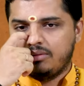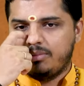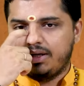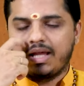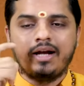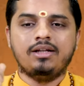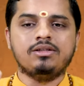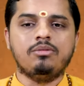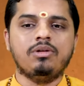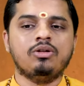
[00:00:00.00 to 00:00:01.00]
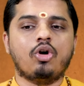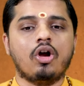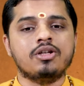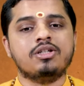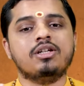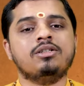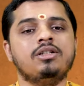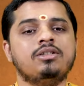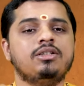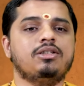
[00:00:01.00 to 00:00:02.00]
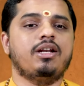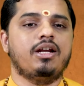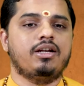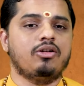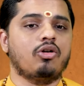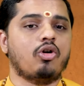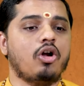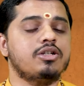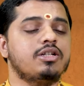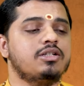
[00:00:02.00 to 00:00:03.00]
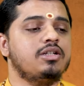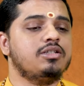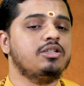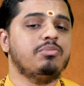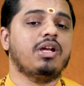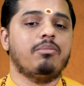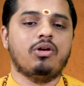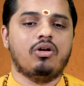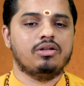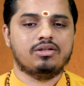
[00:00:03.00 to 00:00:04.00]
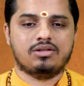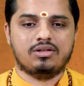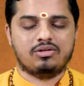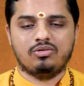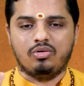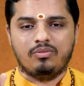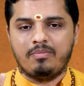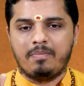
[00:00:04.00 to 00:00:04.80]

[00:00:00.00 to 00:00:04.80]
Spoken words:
But that doesn't mean consciousness is creating or consciousness is becoming all these things. No.